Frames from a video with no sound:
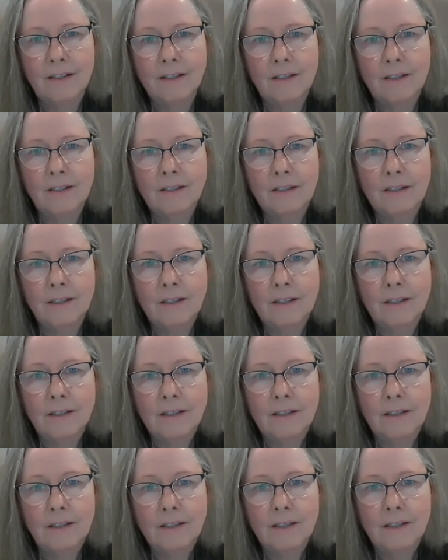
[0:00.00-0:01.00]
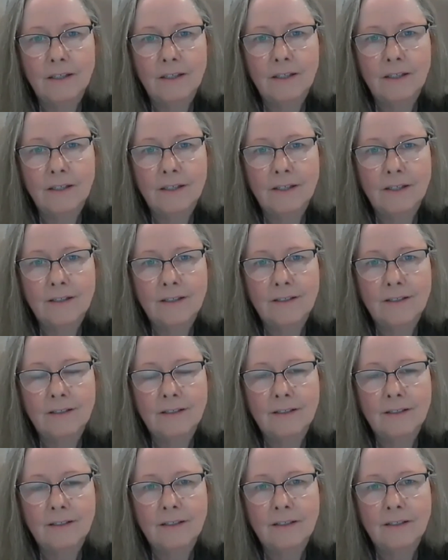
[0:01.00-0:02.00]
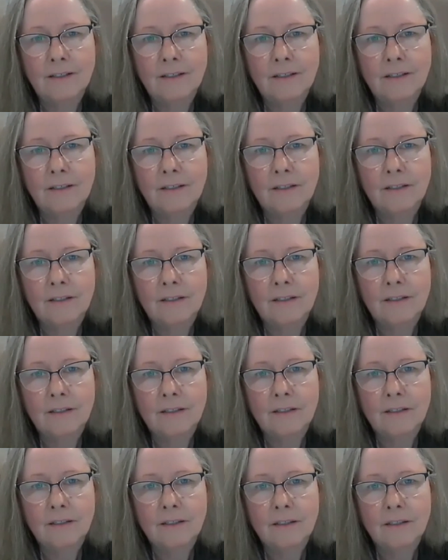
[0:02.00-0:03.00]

(no one is talking)